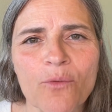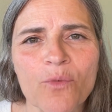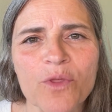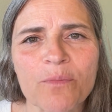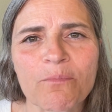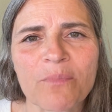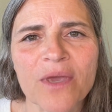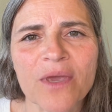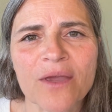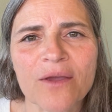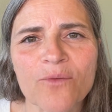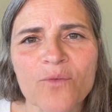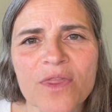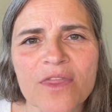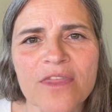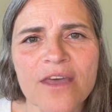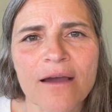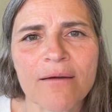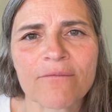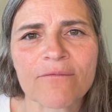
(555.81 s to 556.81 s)
with being
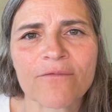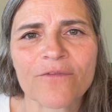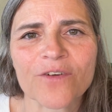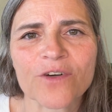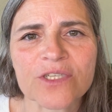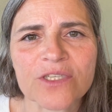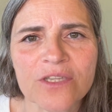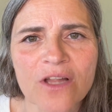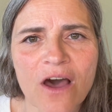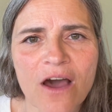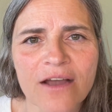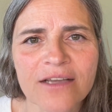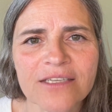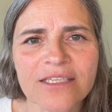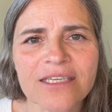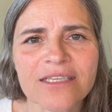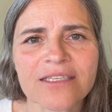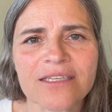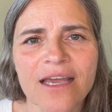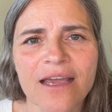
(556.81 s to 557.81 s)
with them for as long
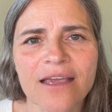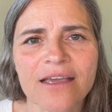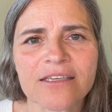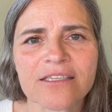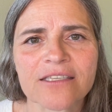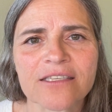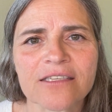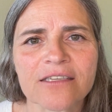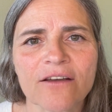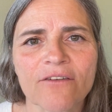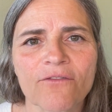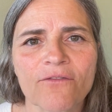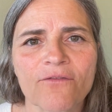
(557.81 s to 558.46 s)
as it takes